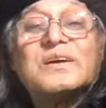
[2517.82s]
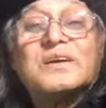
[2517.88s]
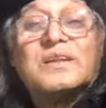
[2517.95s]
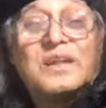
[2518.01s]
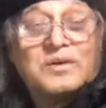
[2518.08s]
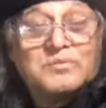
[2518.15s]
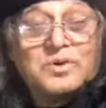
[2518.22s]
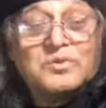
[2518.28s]

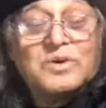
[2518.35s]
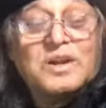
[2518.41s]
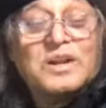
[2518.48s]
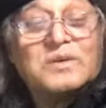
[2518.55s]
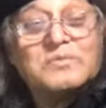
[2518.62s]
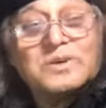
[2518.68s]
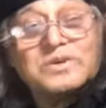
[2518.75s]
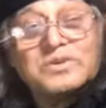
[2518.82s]
Number one.
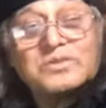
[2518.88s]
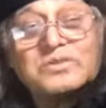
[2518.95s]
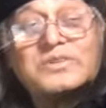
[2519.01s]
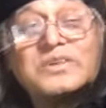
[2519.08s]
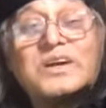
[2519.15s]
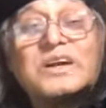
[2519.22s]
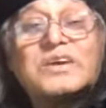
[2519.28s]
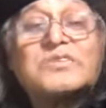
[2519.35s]
Number two is
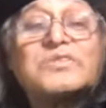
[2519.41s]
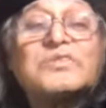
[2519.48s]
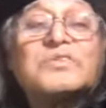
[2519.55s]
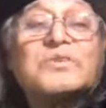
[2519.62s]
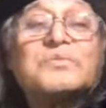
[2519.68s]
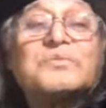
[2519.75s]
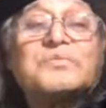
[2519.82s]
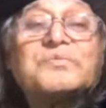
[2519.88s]
the
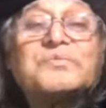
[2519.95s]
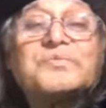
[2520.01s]
racism.